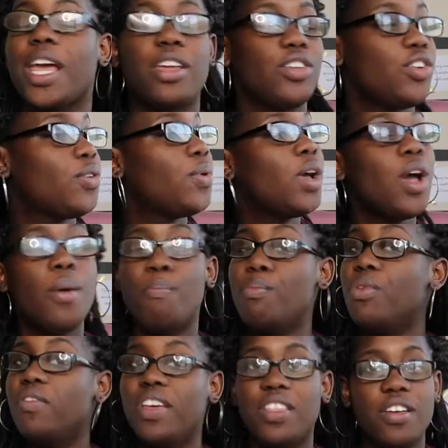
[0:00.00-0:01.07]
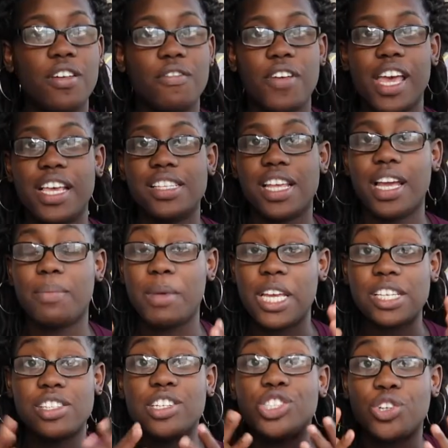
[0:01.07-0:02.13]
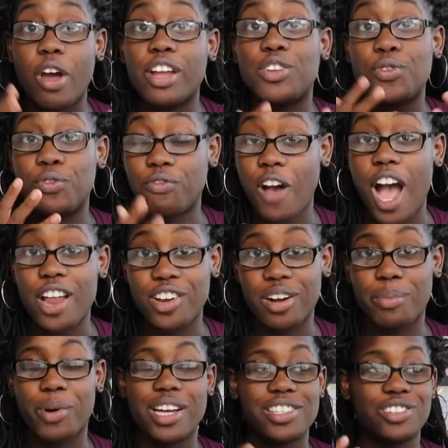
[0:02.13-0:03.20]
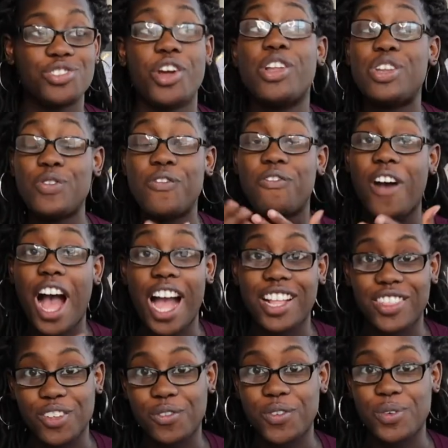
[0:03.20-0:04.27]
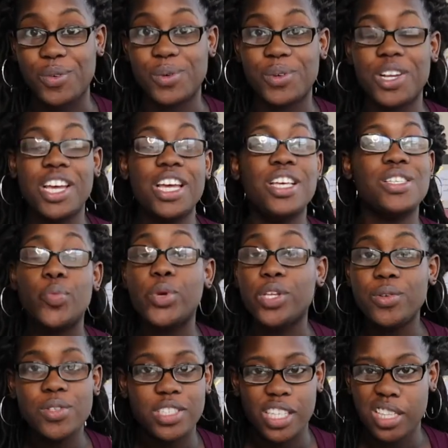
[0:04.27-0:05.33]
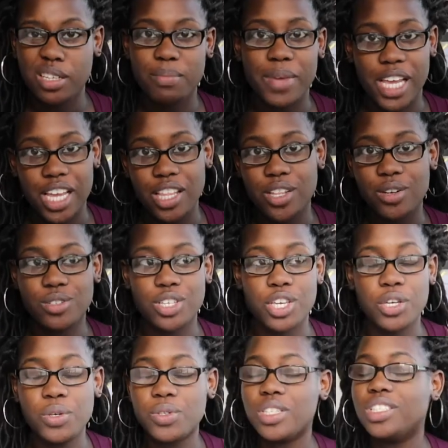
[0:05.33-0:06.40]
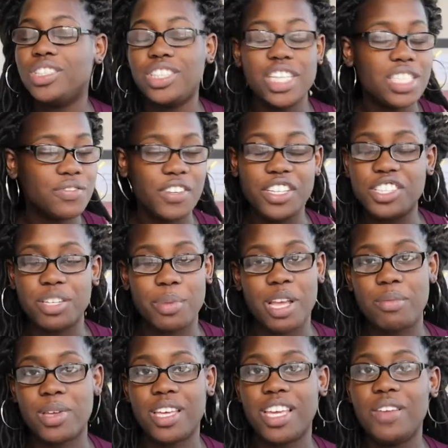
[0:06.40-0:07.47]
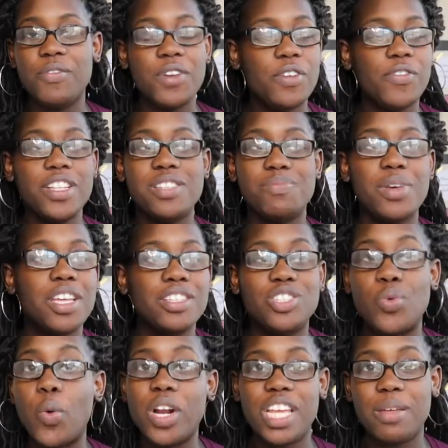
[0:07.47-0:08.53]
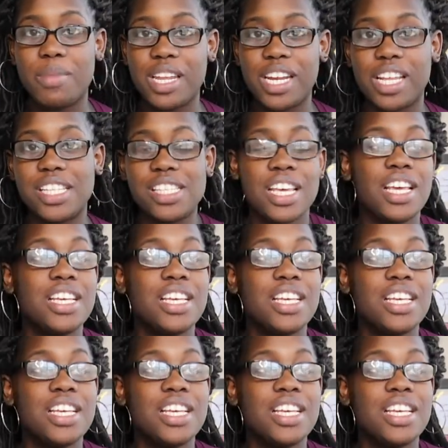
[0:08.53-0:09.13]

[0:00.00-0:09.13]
like, you know, moving their face, like because they're trying to find your breast, they're trying to find the food. When you see them making those cues, just feed your baby, even if it's been twenty minutes.